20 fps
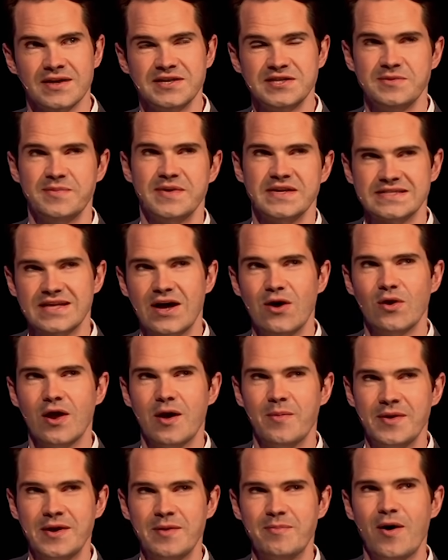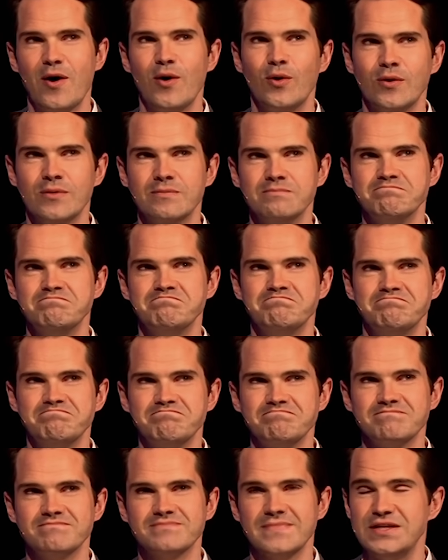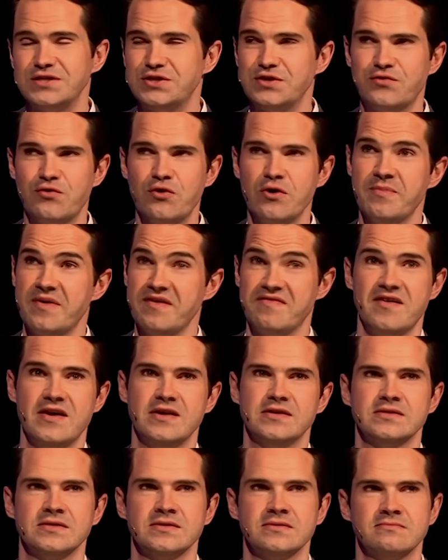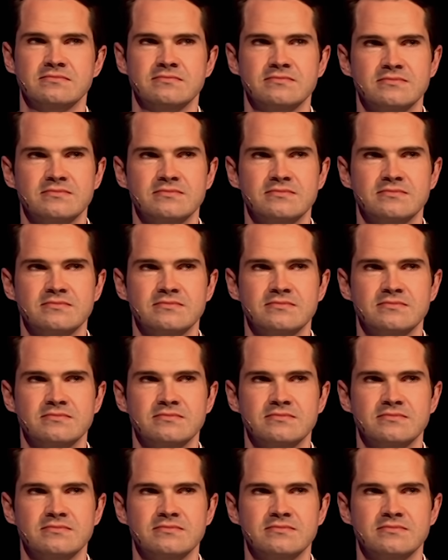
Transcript: She mixed the whole up in a bowl, and she threw it in my face.